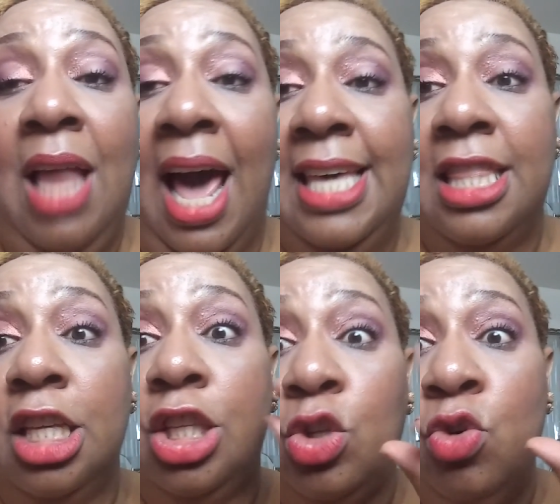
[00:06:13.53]
like
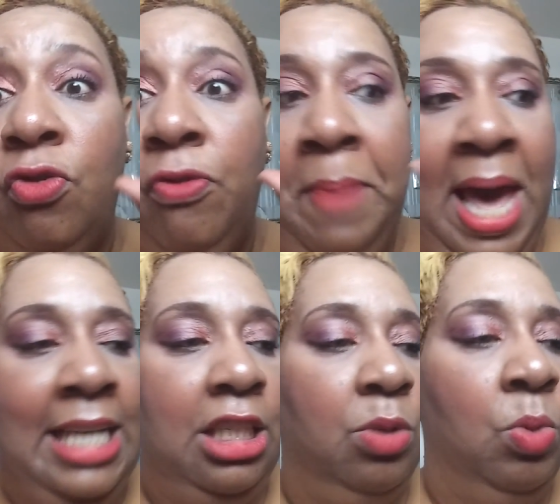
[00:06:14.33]
the
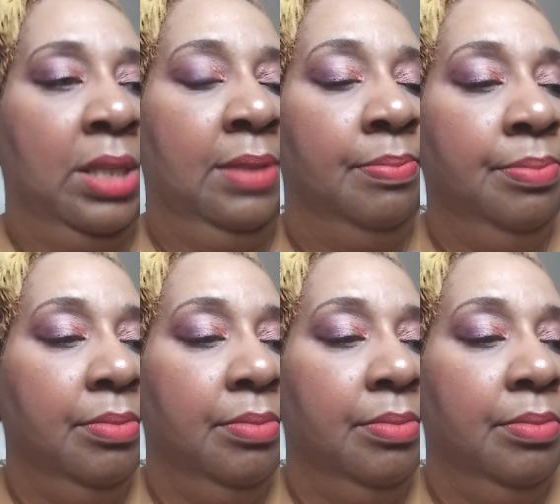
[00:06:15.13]
toothpaste one.